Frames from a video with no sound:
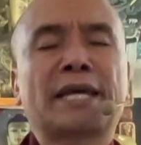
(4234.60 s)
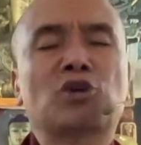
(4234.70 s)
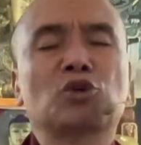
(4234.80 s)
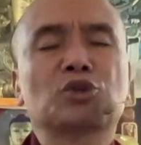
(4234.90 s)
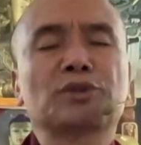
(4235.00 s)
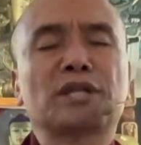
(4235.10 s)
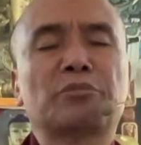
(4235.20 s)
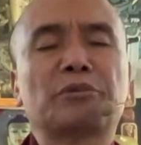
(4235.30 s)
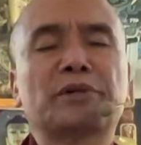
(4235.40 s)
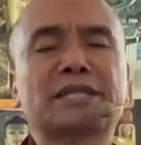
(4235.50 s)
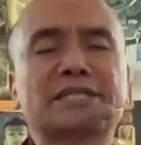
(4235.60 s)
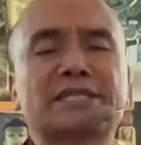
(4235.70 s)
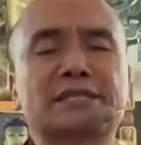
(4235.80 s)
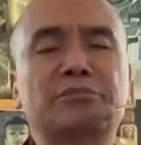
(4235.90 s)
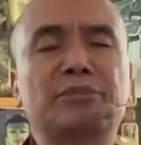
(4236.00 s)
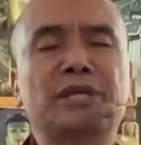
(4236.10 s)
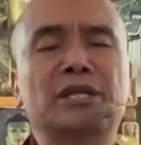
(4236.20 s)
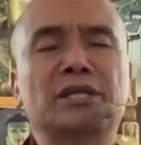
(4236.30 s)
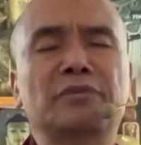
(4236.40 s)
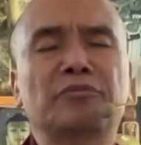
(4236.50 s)
And also that people can see
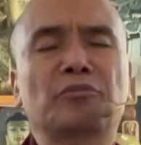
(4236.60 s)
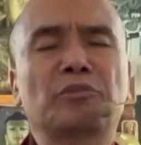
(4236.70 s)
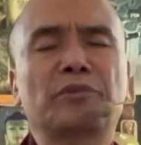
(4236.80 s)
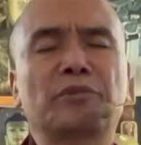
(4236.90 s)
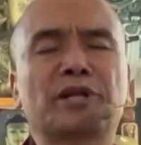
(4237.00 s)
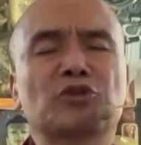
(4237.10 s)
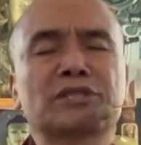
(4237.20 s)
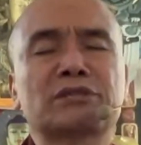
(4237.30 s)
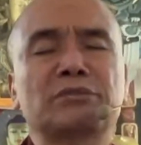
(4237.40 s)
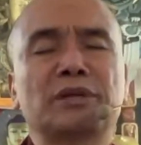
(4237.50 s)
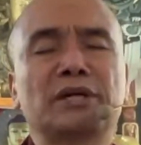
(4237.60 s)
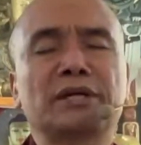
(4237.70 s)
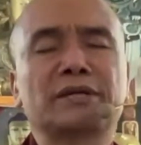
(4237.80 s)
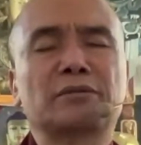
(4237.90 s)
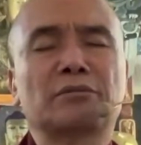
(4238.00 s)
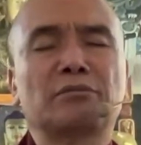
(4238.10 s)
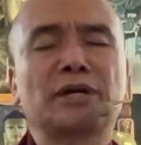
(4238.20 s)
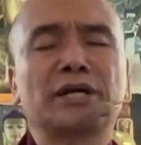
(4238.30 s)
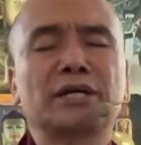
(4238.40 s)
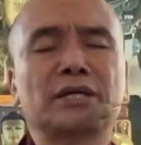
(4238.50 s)
me, people cannot see my
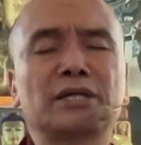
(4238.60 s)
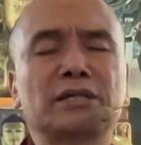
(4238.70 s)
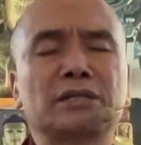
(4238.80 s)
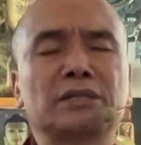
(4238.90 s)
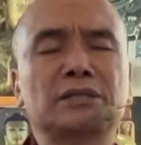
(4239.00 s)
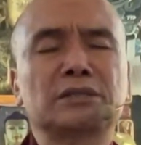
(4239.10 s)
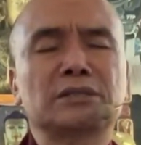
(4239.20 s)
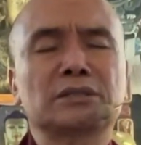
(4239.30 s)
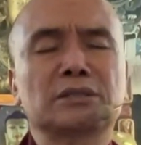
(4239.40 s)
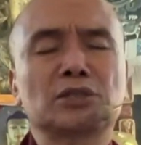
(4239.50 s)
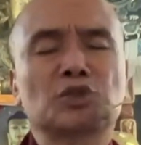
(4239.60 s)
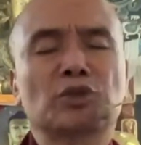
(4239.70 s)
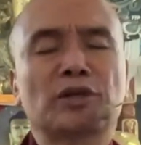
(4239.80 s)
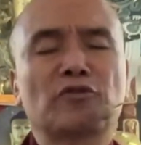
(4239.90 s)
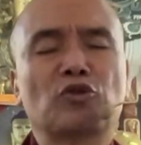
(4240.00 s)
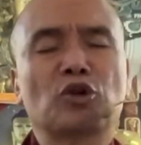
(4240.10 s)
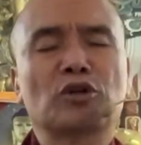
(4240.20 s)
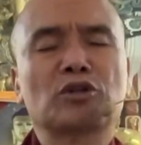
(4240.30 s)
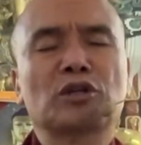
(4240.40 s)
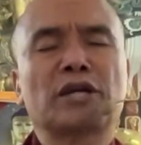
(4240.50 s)
mind. So
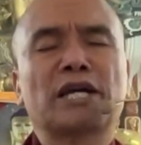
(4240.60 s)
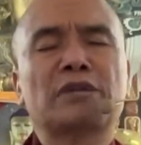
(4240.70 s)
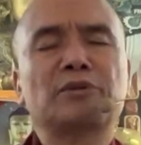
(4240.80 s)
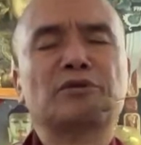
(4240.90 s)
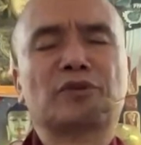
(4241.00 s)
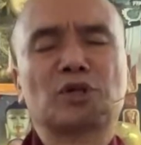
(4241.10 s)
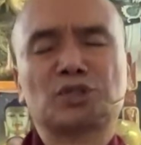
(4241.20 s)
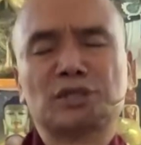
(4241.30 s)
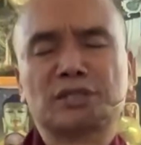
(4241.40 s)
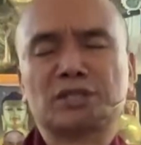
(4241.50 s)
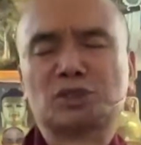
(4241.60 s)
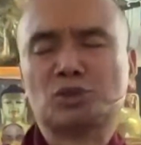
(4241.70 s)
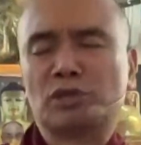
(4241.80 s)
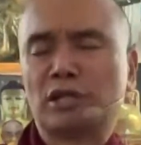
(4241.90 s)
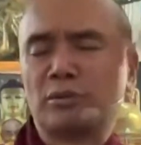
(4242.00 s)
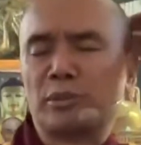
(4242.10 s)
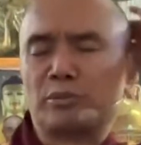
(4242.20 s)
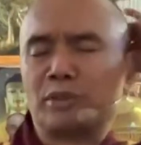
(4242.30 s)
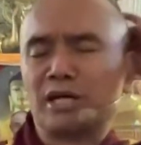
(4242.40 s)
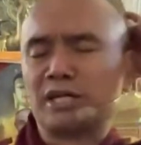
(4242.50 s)
therefore, element of consciousness or the
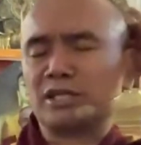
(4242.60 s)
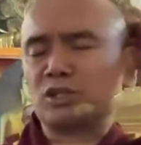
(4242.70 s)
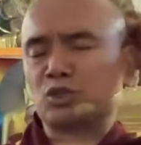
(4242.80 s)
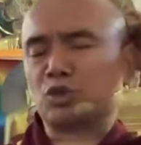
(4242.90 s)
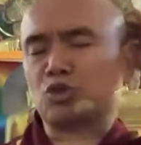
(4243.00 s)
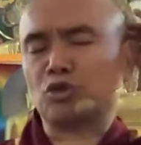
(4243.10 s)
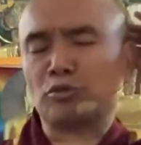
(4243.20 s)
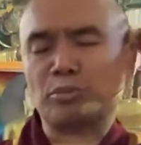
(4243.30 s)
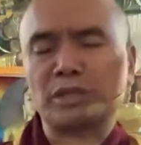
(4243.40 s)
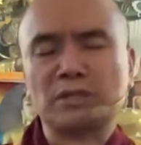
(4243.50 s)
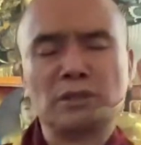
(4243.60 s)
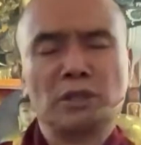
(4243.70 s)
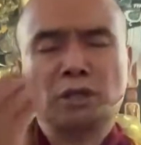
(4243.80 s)
element mind is also not me.